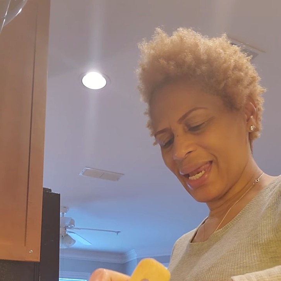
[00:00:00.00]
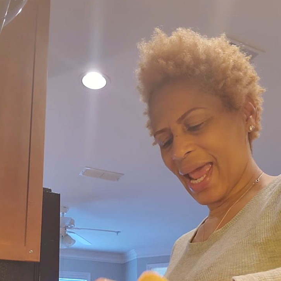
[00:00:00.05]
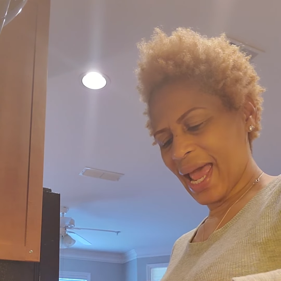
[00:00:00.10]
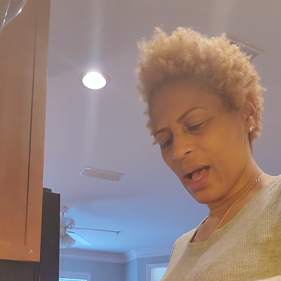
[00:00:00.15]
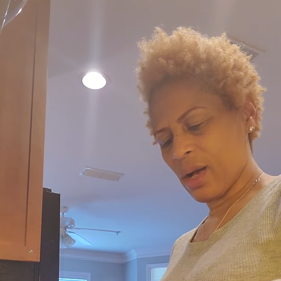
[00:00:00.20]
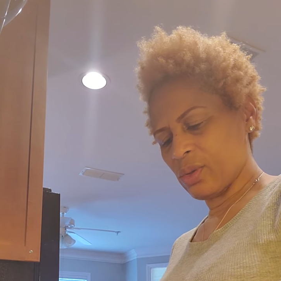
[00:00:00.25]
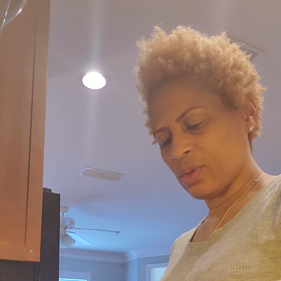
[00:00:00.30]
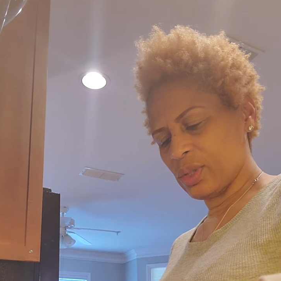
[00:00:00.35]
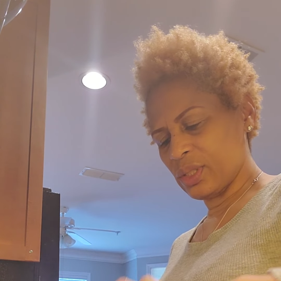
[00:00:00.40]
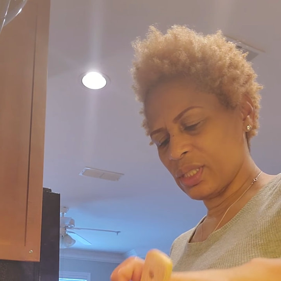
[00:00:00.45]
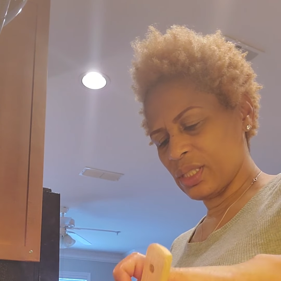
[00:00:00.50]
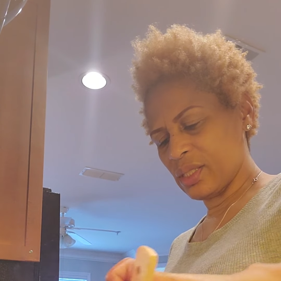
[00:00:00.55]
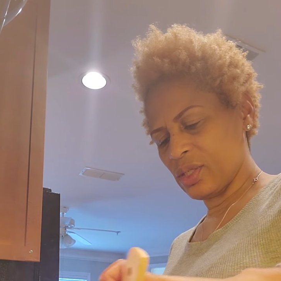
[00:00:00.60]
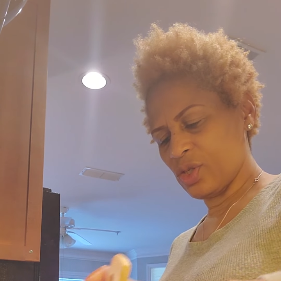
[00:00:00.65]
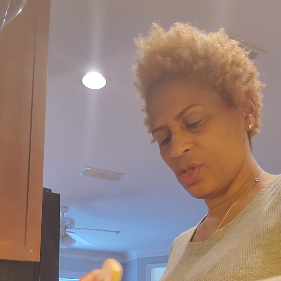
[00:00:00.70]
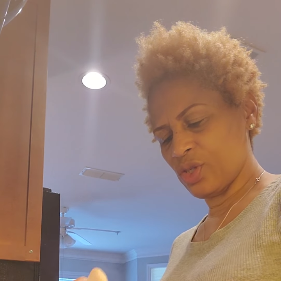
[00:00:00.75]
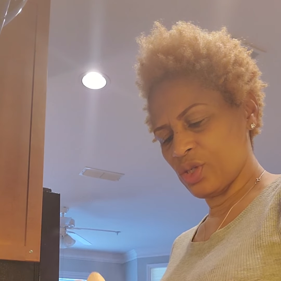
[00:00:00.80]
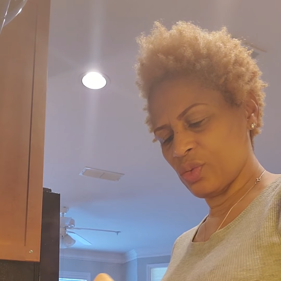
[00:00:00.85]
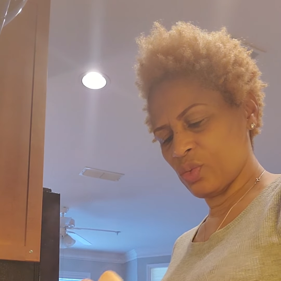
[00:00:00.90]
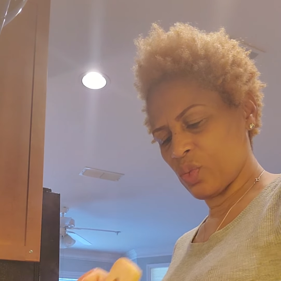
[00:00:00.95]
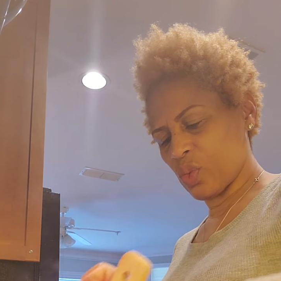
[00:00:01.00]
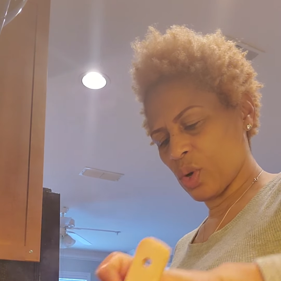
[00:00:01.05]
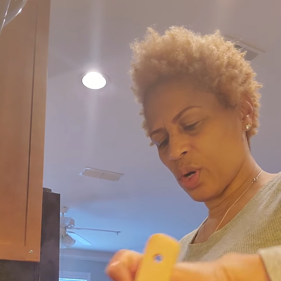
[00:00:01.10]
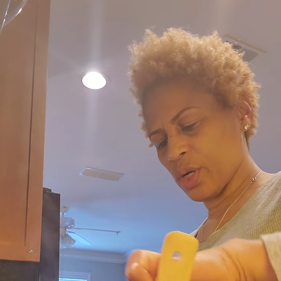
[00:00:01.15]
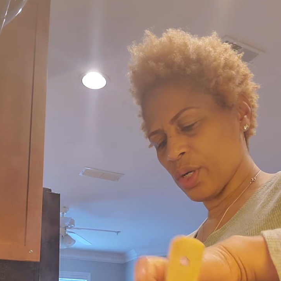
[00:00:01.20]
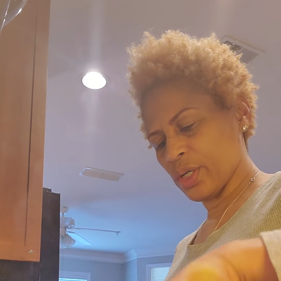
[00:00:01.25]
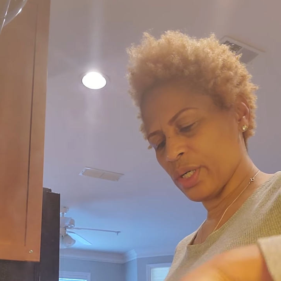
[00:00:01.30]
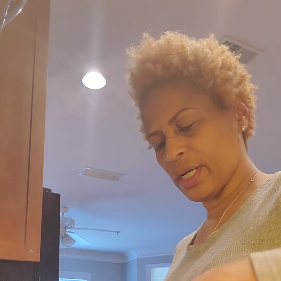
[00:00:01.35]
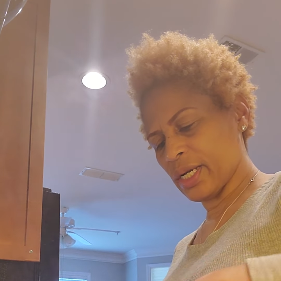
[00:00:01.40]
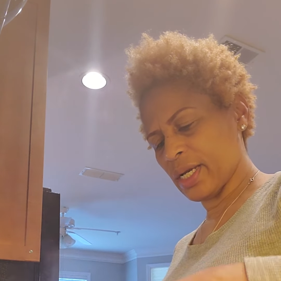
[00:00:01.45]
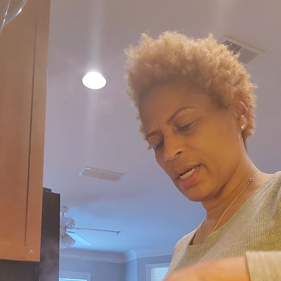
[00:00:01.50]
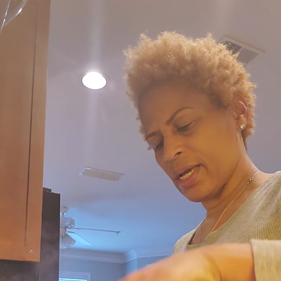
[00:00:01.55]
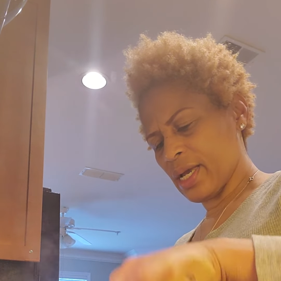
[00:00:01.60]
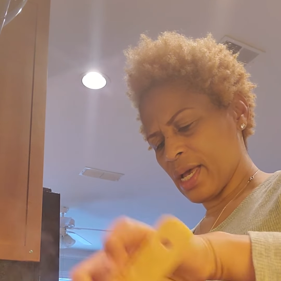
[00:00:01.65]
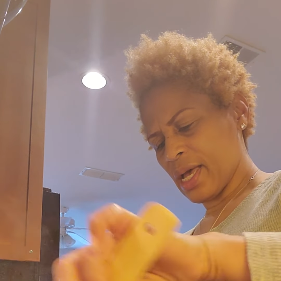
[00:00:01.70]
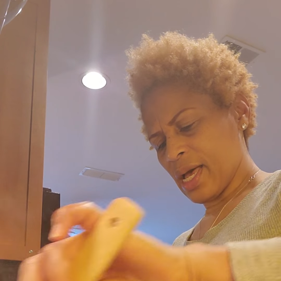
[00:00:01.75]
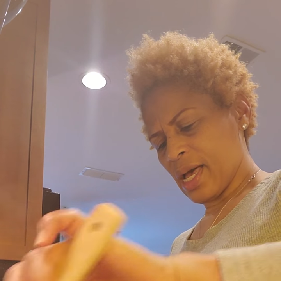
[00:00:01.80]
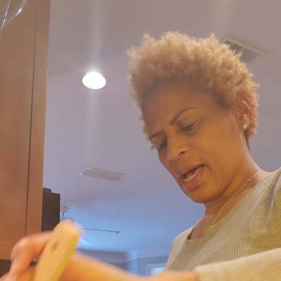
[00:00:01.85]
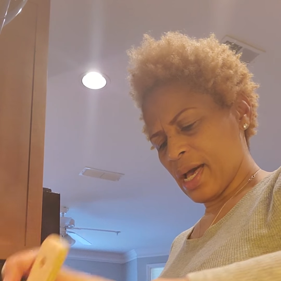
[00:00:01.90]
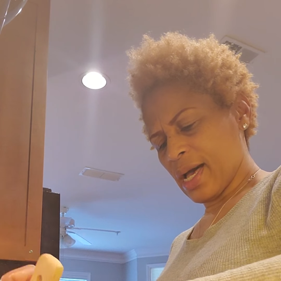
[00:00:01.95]
ounces should work
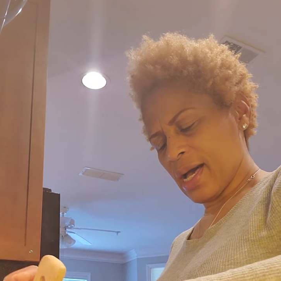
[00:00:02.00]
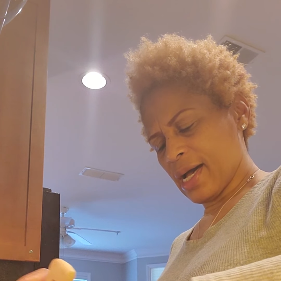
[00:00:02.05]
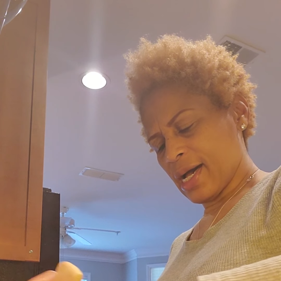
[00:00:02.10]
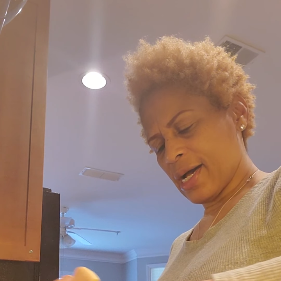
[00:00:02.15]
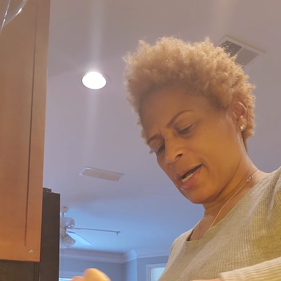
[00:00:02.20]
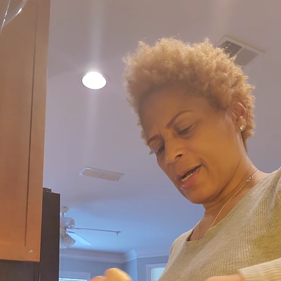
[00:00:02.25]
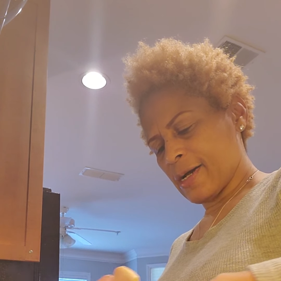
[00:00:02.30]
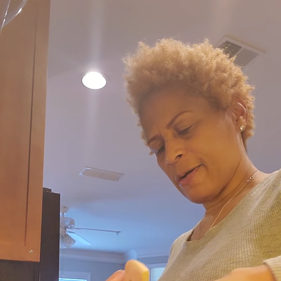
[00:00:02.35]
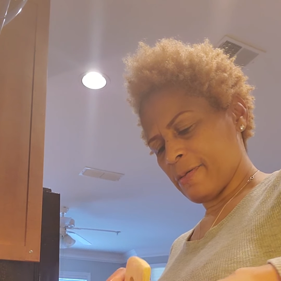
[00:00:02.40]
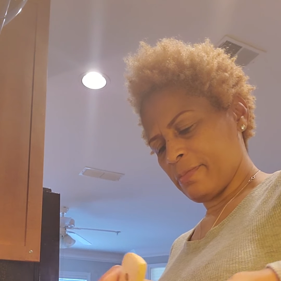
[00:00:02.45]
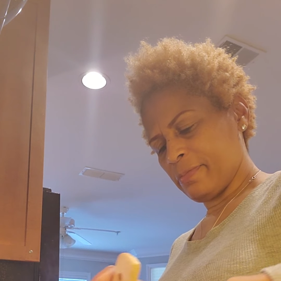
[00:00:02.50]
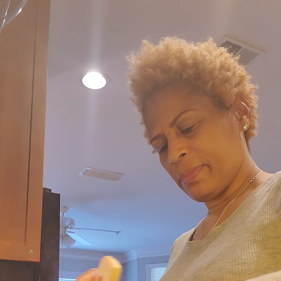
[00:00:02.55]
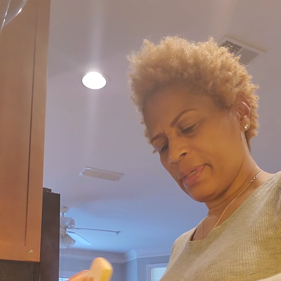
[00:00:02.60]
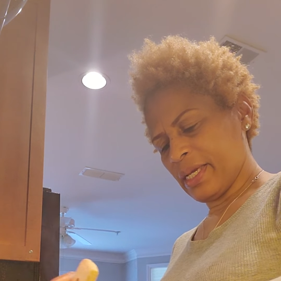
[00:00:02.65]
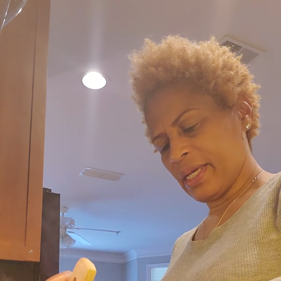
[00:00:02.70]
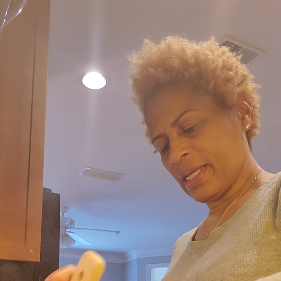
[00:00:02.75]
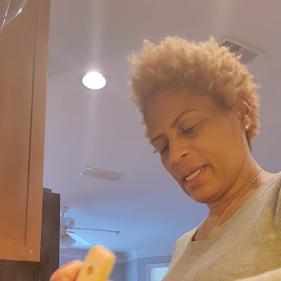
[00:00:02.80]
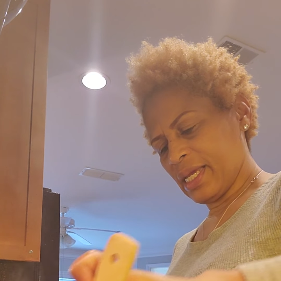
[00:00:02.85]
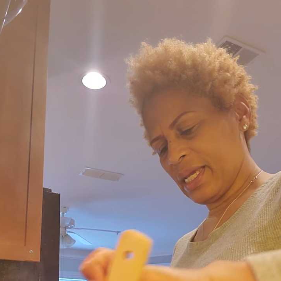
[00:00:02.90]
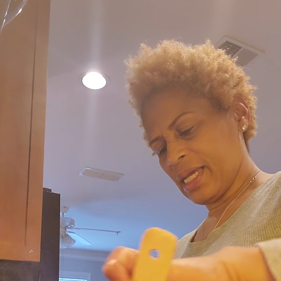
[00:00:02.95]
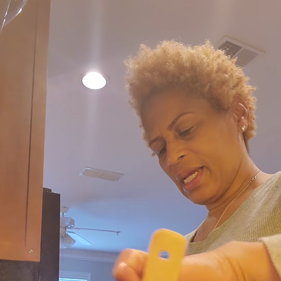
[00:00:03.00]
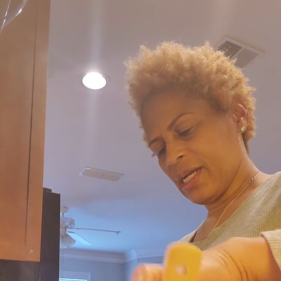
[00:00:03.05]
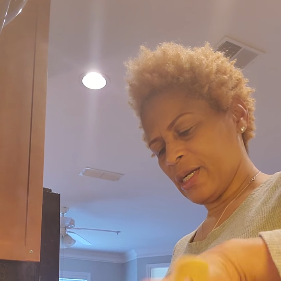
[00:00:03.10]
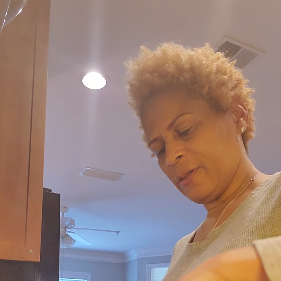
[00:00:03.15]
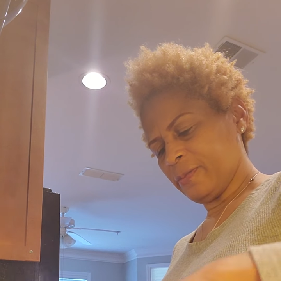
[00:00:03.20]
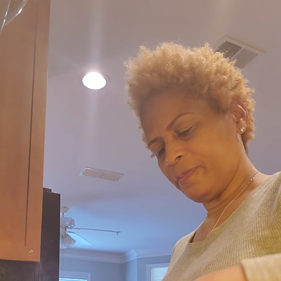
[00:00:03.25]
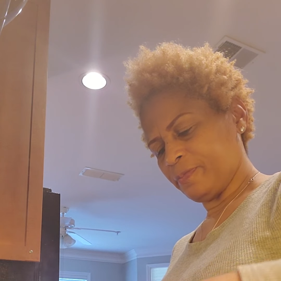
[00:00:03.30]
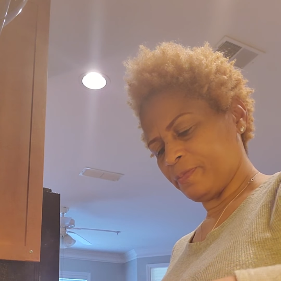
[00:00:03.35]
in here.